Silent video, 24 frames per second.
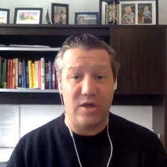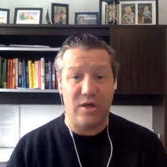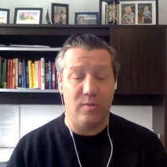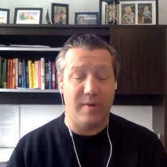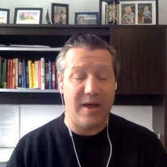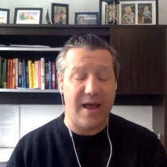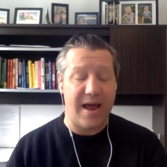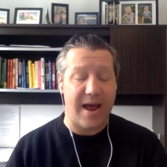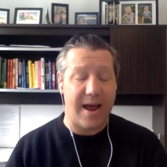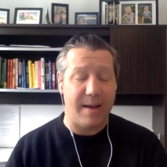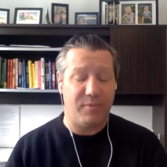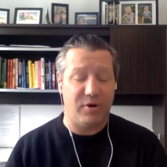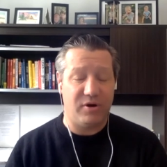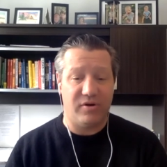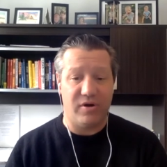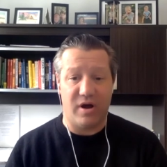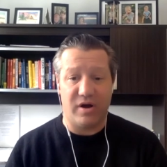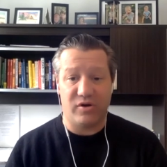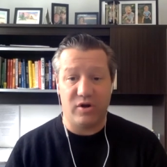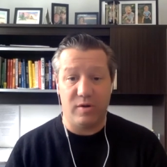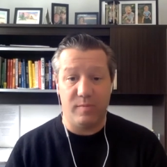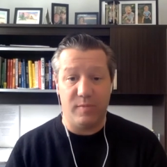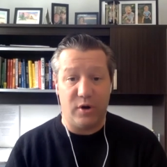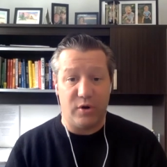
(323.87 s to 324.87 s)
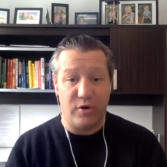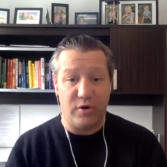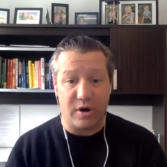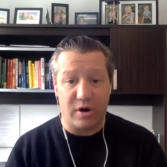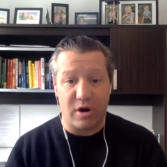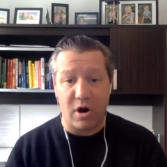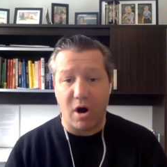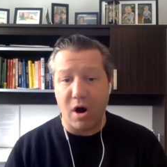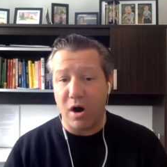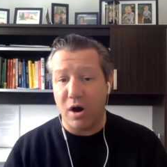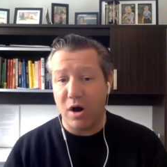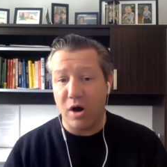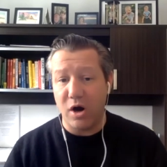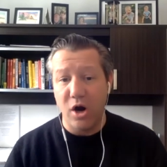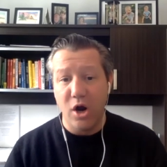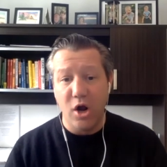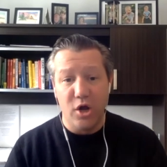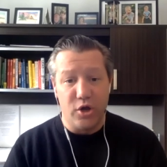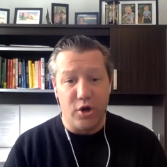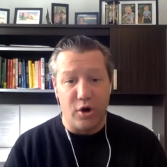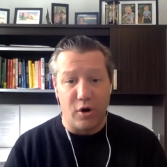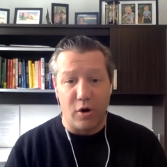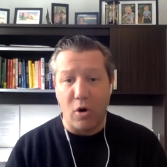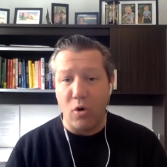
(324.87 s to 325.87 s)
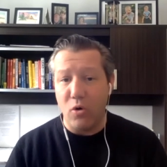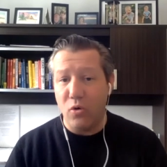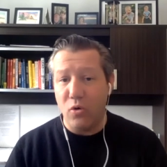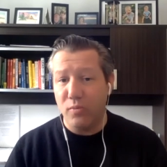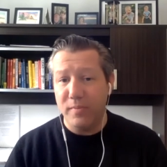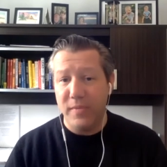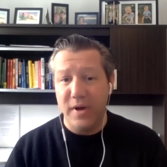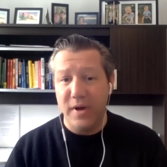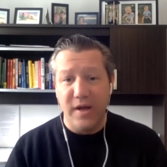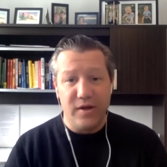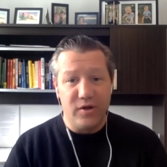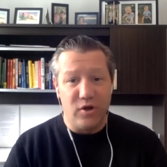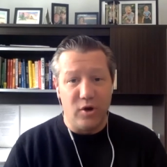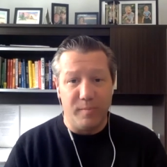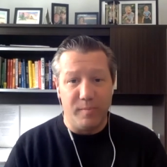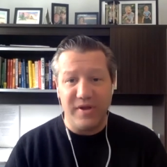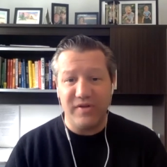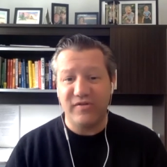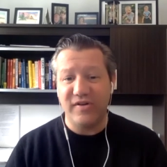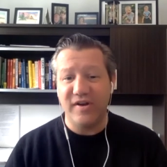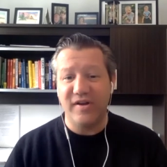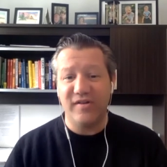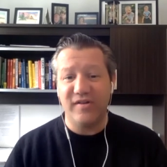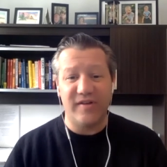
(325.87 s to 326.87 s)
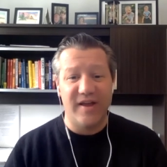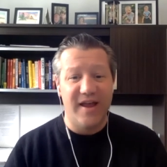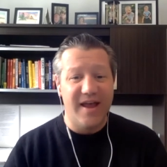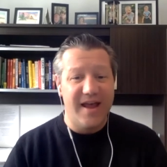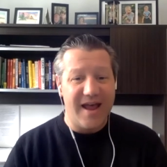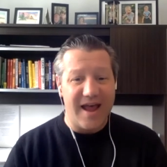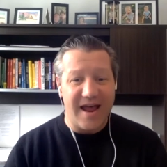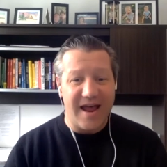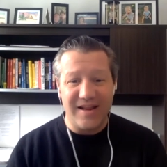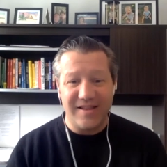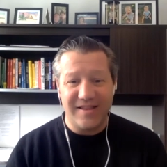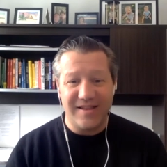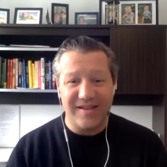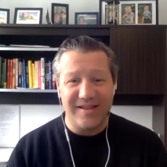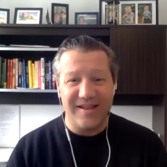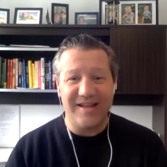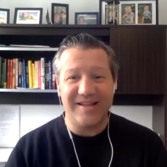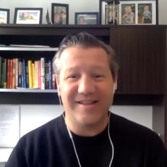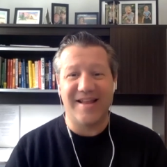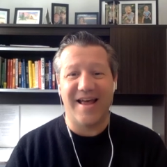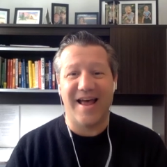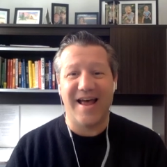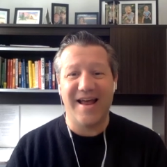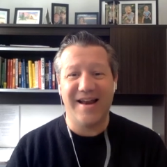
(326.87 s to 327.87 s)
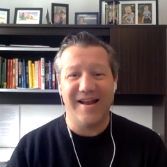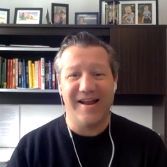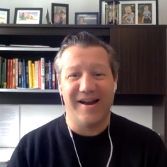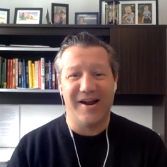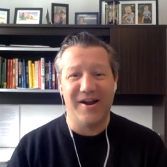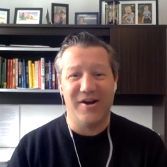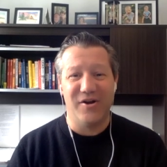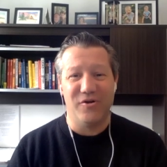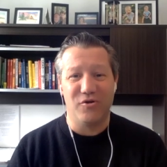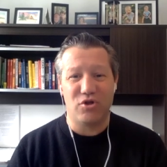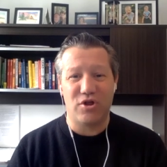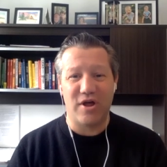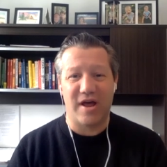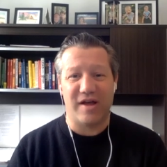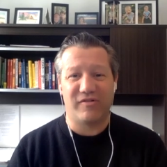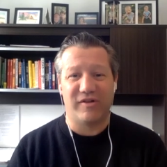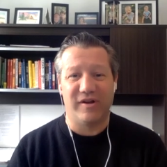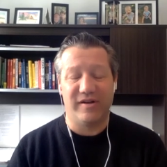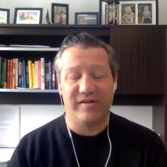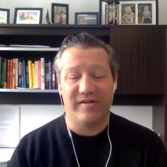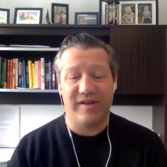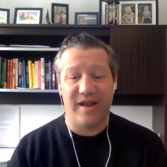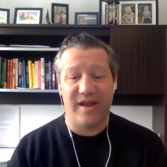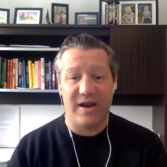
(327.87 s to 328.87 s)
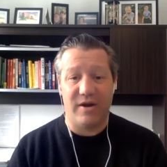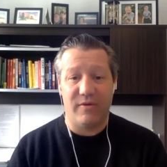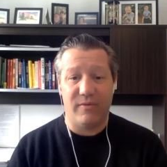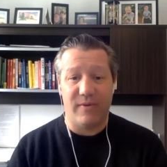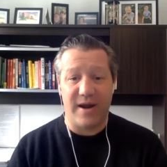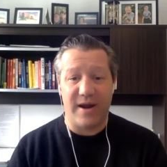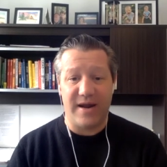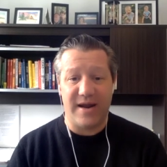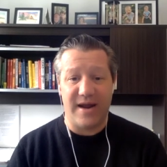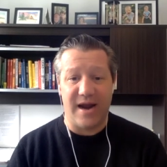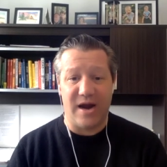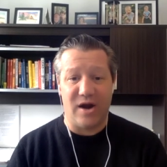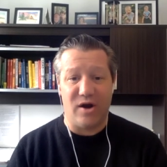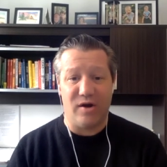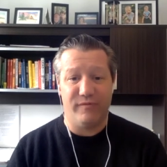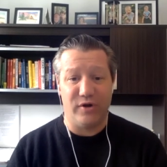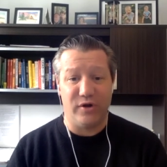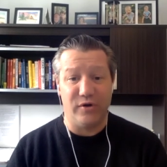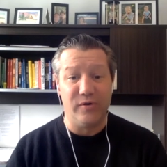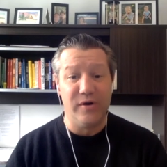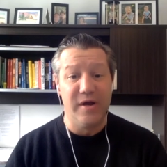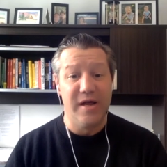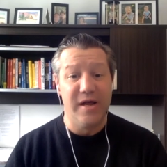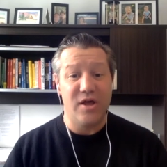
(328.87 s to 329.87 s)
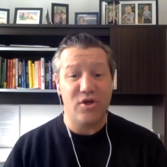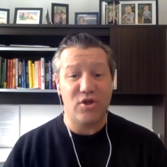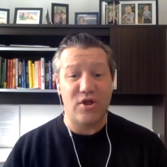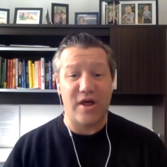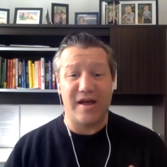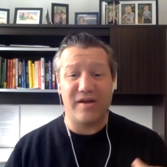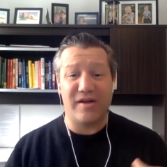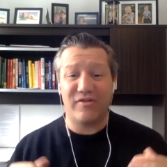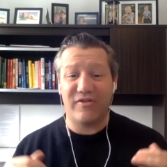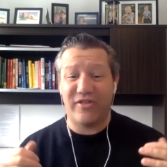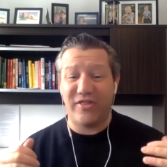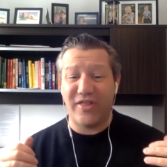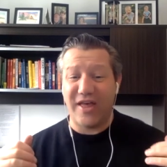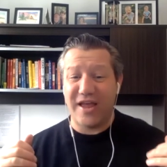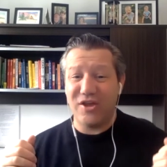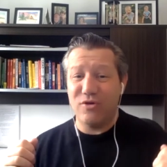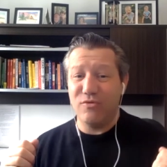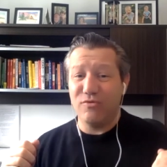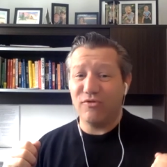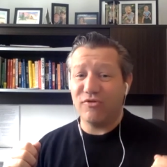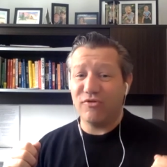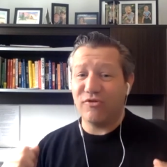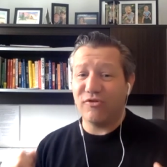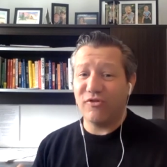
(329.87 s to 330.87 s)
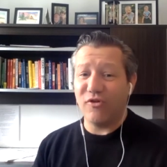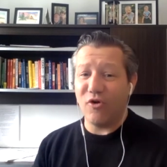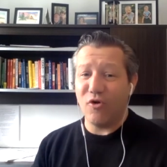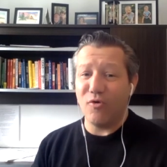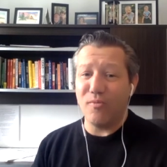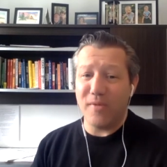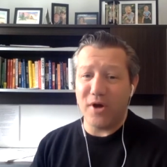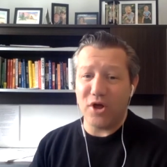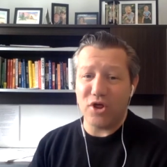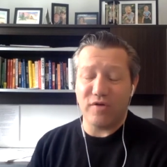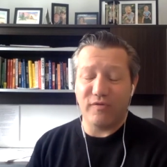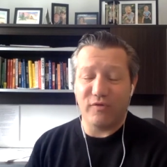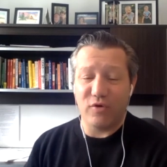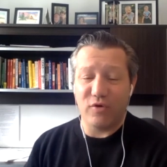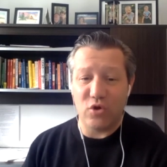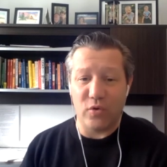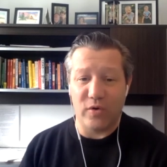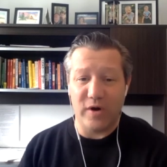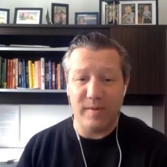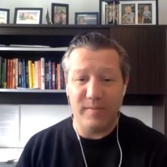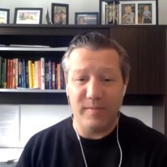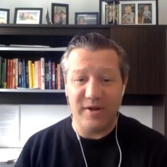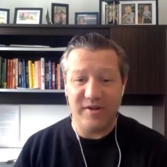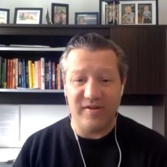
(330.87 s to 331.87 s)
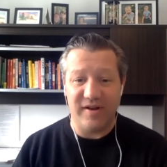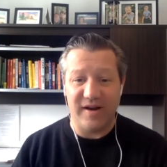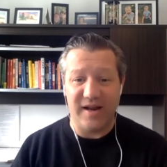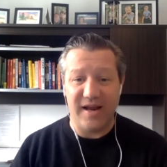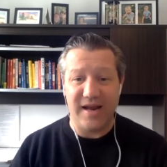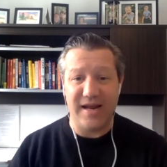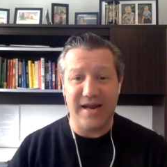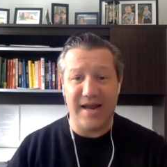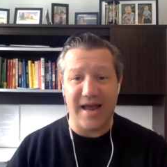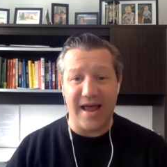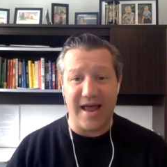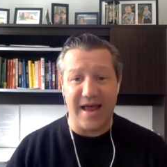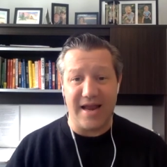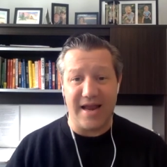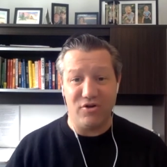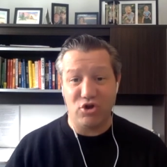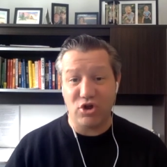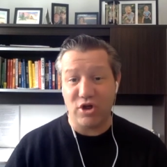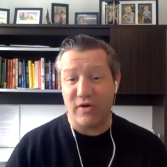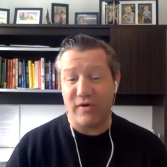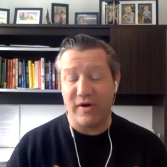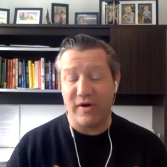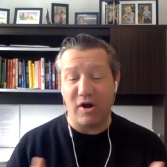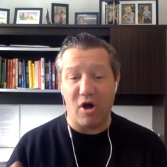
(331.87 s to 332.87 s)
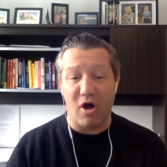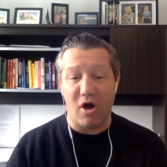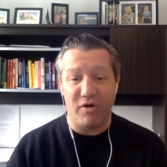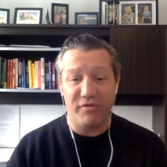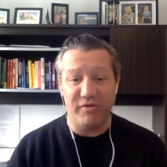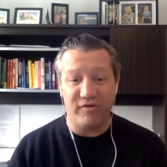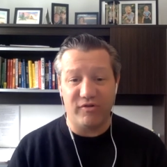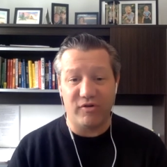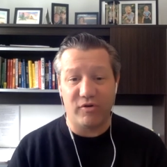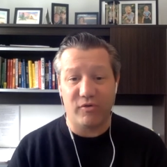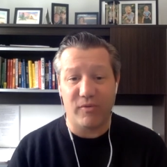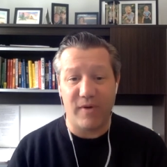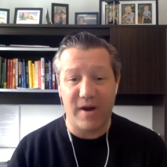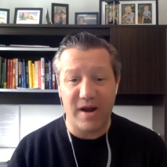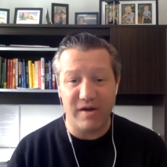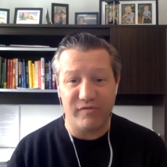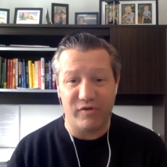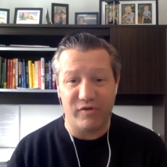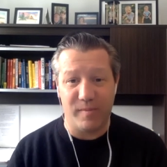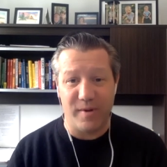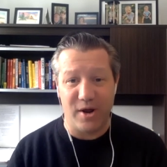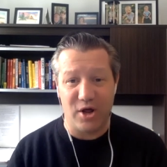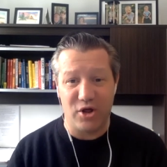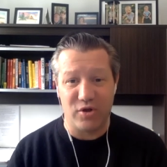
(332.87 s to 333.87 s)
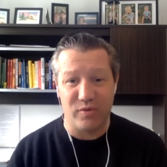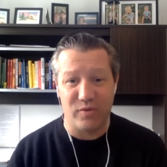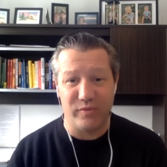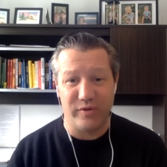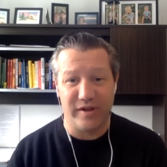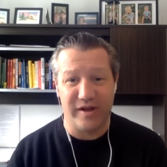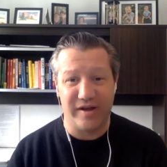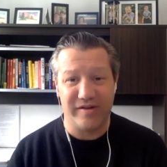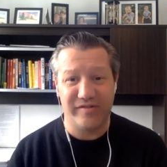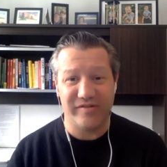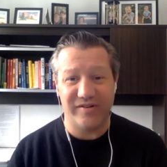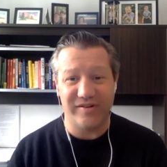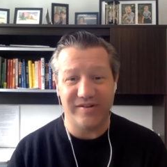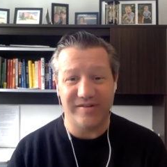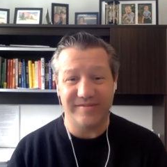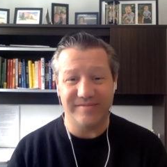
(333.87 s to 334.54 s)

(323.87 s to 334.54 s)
you'd be happy to talk to you about your car, your home, your business, anything like that. And I know Jack's going to take great care of you. Jack, thank you so much for joining me today and sharing all this great information with us.